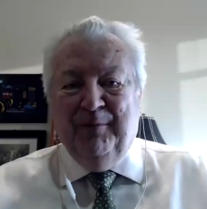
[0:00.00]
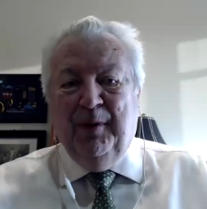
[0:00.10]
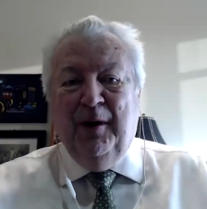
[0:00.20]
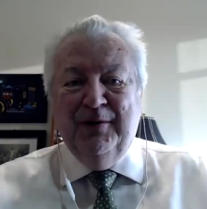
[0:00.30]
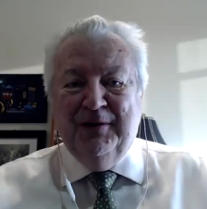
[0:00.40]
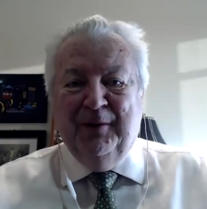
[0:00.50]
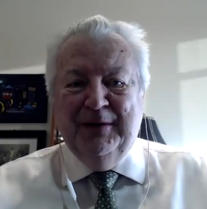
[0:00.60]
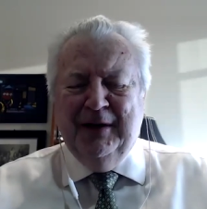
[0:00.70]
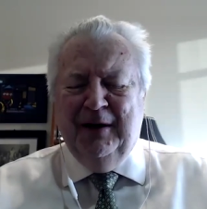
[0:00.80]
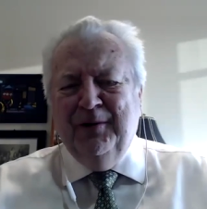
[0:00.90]
pros always
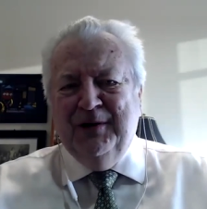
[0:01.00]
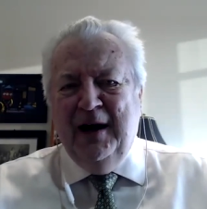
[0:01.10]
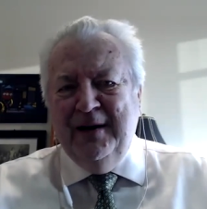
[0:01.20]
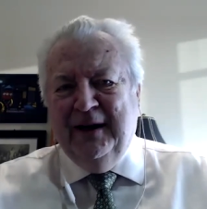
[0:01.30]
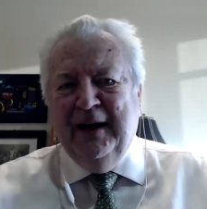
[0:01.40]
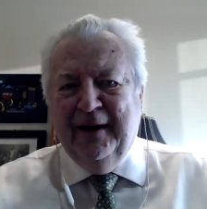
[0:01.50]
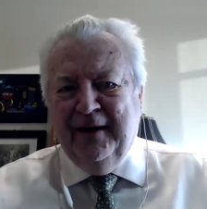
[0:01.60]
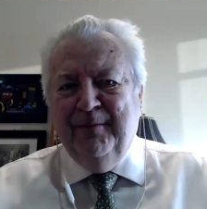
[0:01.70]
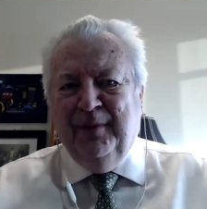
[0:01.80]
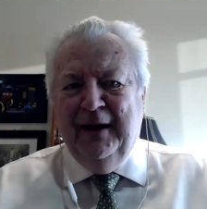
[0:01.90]
said, "Oh, John, you got to
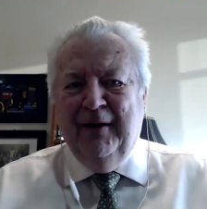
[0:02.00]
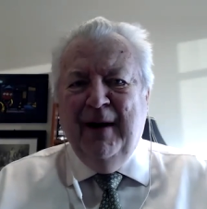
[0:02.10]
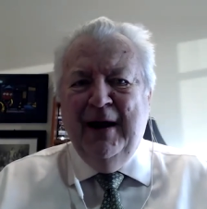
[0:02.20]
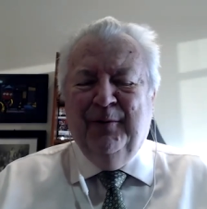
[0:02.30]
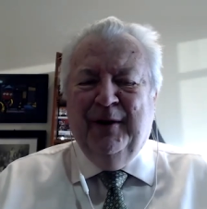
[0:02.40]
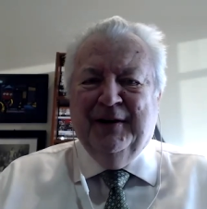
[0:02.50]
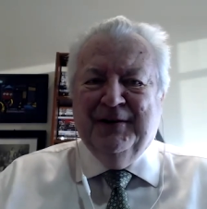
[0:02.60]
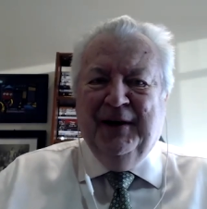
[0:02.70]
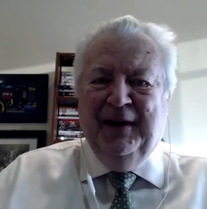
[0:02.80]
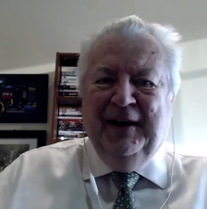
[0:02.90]
come play around with us,"
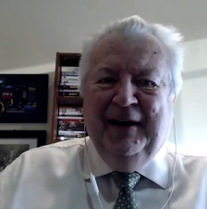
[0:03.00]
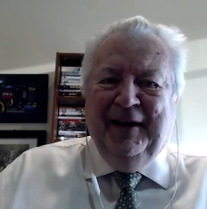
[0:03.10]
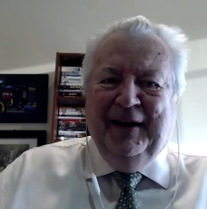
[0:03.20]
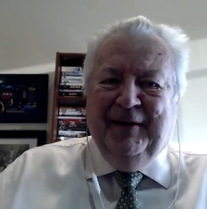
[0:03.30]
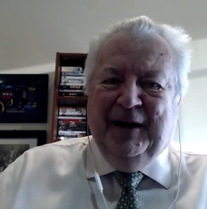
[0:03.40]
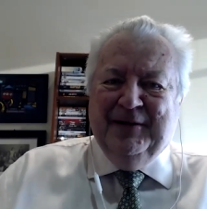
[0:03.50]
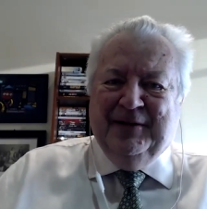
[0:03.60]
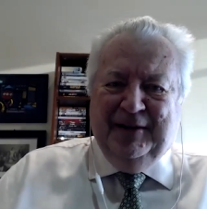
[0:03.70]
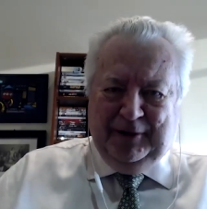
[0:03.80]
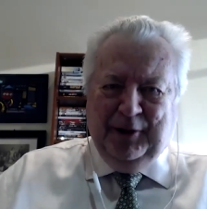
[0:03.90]
and as
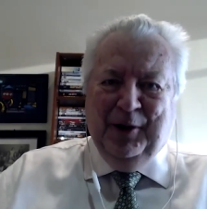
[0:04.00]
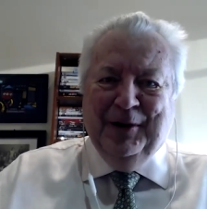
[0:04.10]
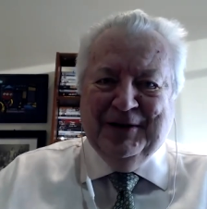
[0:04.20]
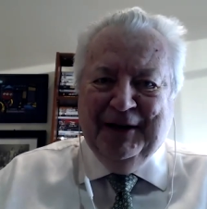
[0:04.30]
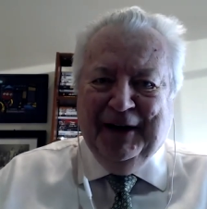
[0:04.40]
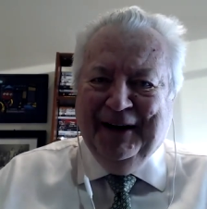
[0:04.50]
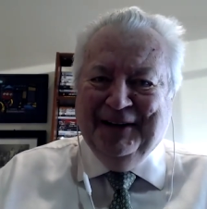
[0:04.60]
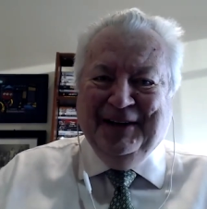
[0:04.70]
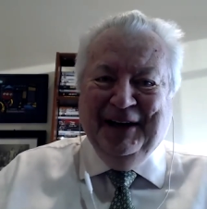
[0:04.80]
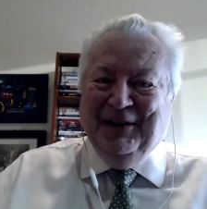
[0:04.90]
a courtesy. And I
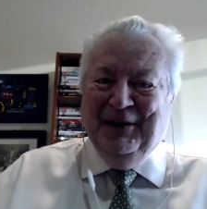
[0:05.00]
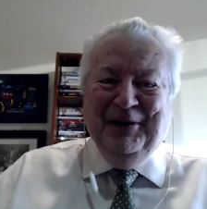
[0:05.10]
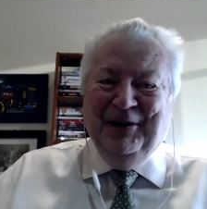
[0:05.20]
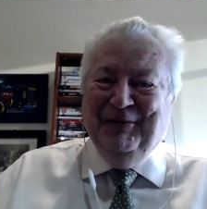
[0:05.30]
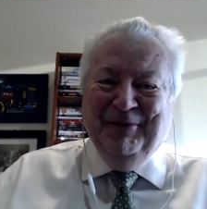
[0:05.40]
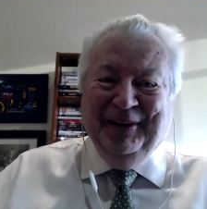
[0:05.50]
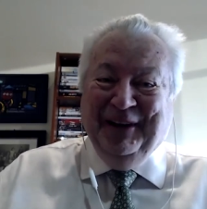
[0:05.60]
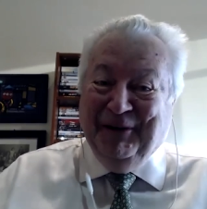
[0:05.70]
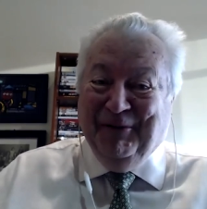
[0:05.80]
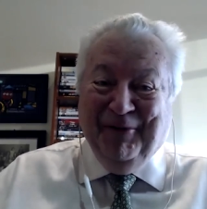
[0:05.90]
said, "You really
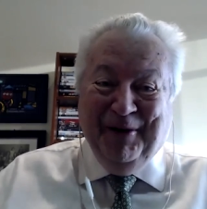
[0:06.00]
don't."